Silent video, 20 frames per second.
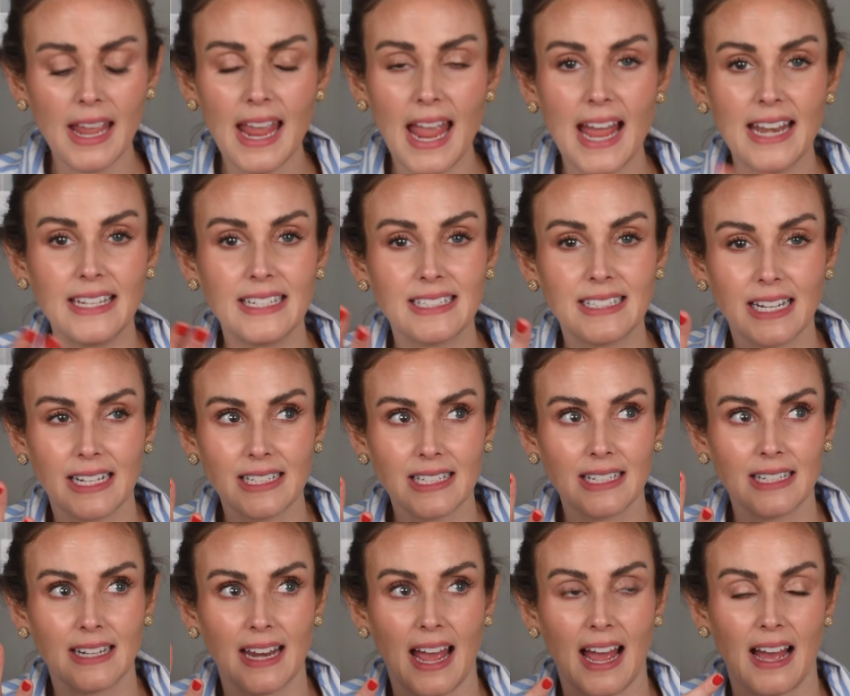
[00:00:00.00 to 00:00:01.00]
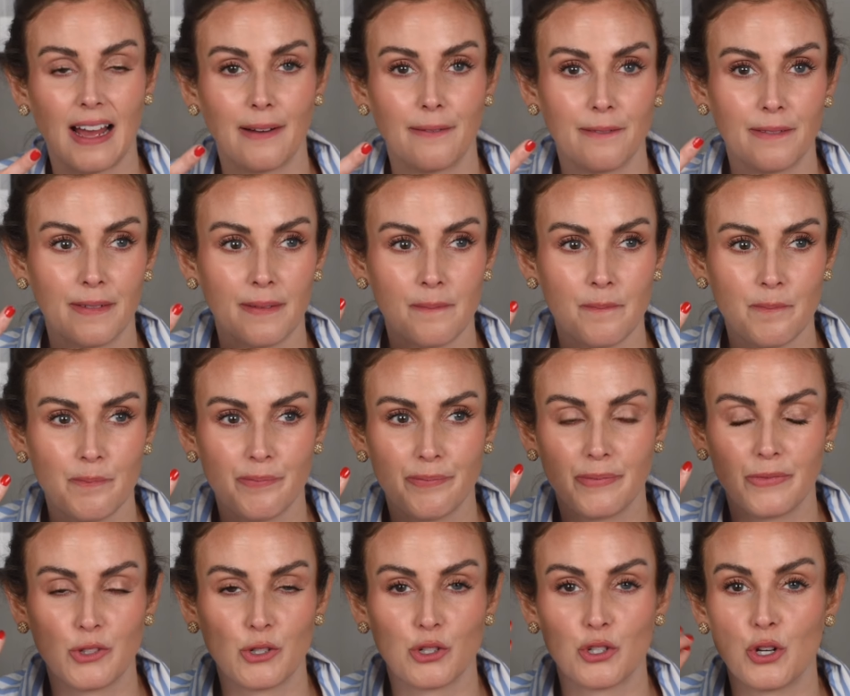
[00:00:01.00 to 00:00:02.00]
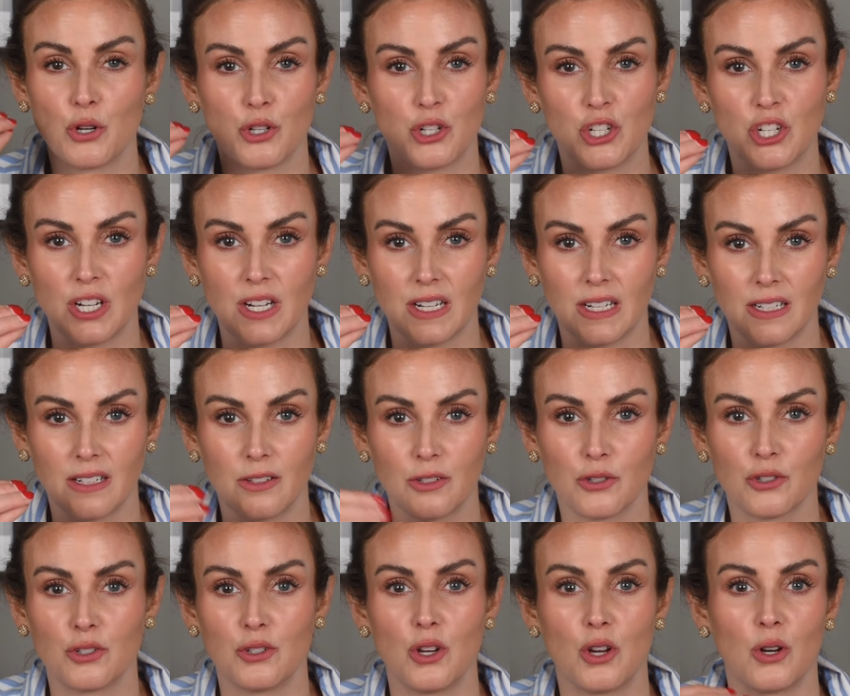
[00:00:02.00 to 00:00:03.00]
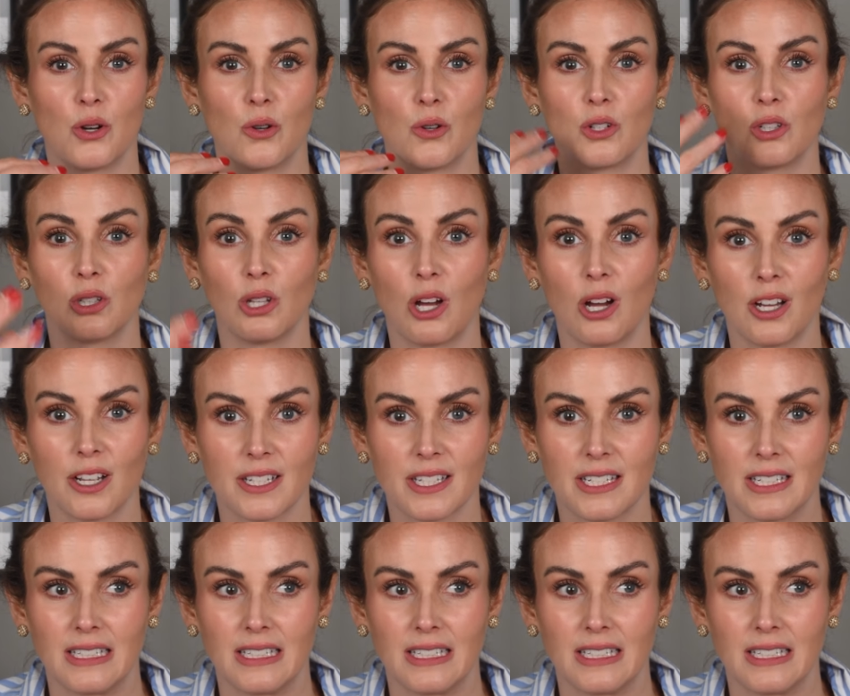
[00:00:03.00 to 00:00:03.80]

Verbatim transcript: And it doesn't have, there's no sheen, there's no gloss.